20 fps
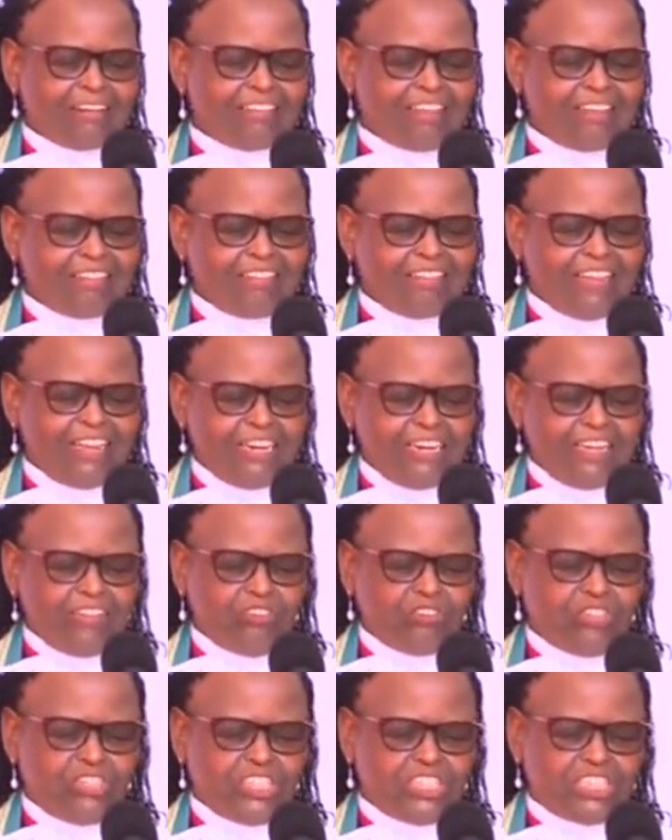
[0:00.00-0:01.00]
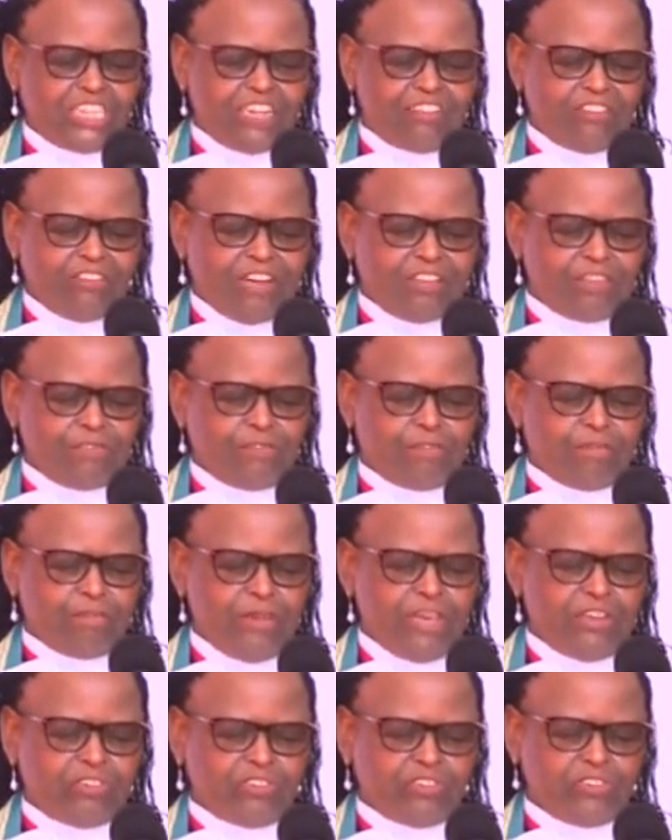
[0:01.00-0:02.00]
and sustaining judiciary
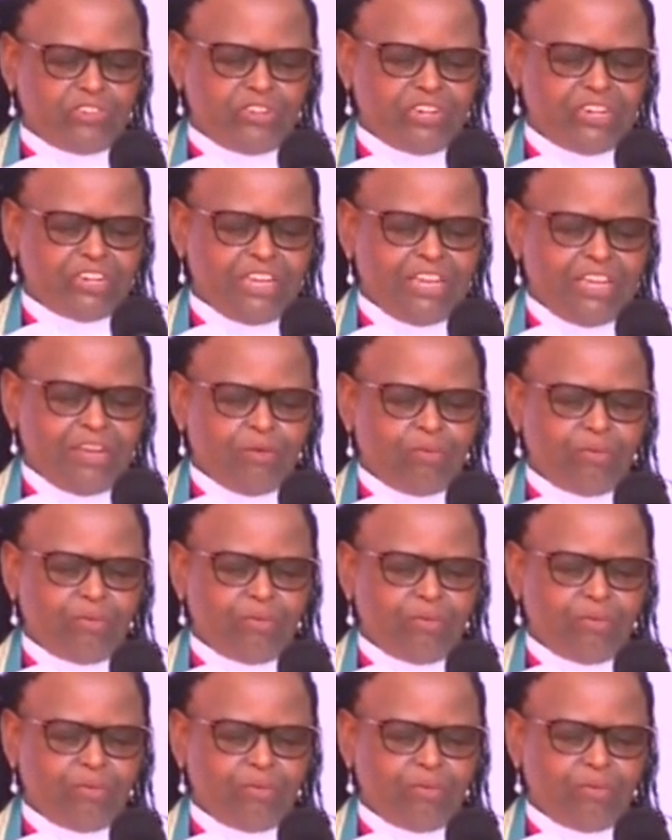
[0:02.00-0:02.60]
transformation,